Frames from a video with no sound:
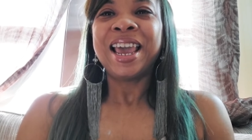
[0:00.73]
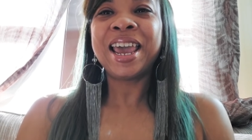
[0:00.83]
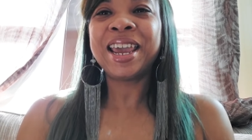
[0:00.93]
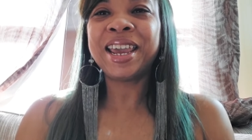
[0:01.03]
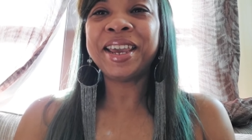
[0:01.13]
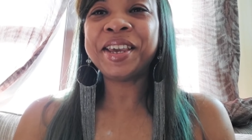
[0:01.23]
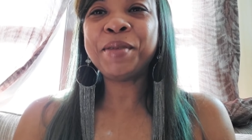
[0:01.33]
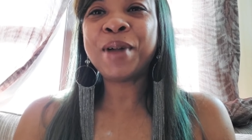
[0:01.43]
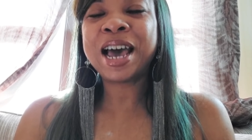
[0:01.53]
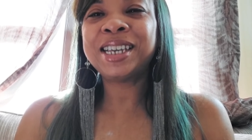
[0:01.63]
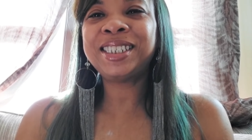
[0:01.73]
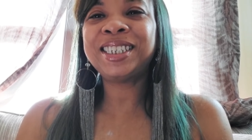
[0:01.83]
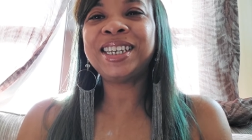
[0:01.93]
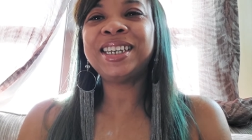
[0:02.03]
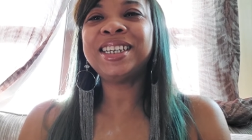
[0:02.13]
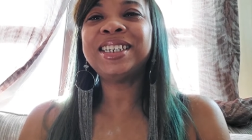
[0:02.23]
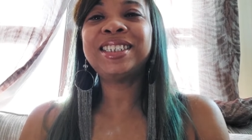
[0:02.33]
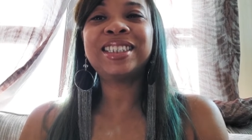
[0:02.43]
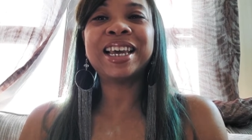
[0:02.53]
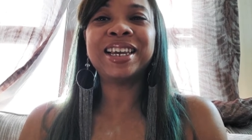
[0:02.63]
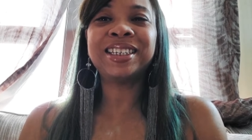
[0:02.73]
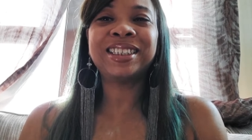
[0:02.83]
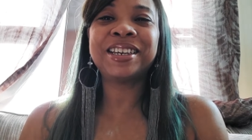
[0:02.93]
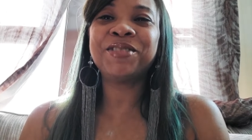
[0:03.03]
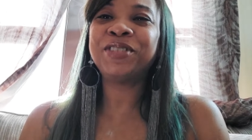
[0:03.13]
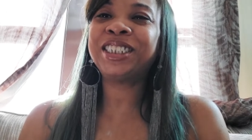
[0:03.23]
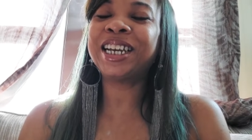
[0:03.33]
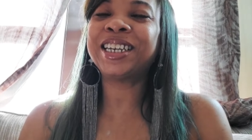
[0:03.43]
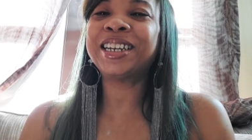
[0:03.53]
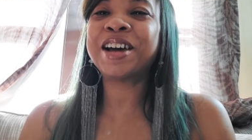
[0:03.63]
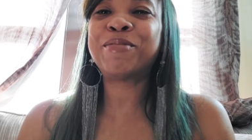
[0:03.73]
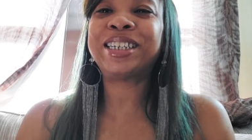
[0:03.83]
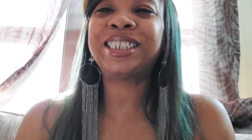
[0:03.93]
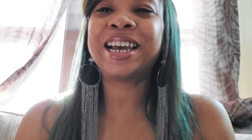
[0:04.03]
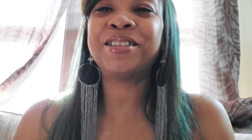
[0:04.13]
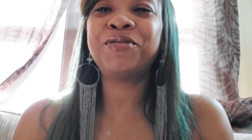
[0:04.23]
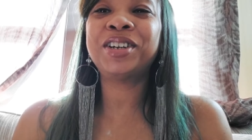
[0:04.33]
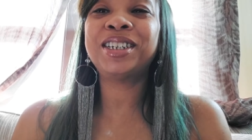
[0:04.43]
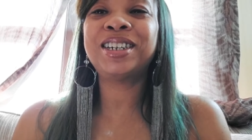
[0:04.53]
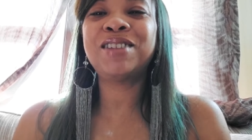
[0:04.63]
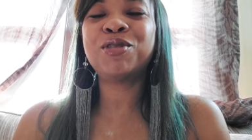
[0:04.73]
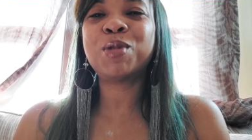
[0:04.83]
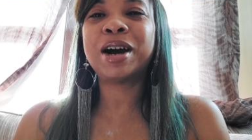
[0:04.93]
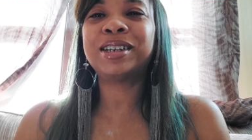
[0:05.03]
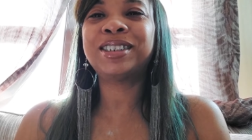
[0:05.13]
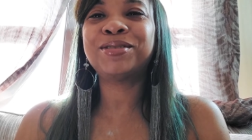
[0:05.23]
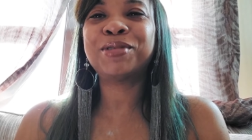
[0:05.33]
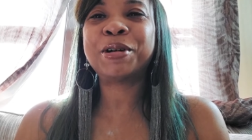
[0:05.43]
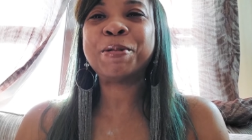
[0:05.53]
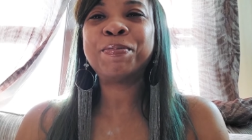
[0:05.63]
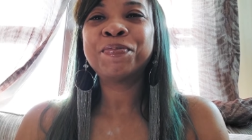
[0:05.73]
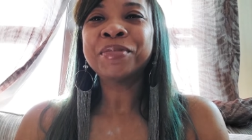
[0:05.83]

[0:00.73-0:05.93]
Hey Pisces, thank, thank you for checking out my channel for the Love of Water Tarot.